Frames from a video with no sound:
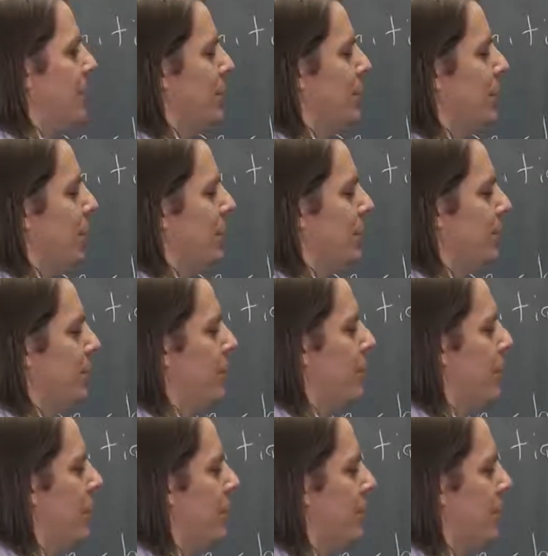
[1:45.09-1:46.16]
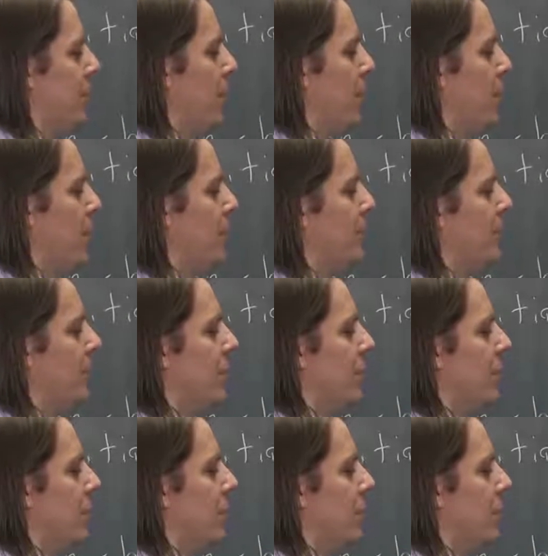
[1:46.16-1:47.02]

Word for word: If we draw these field lines, they always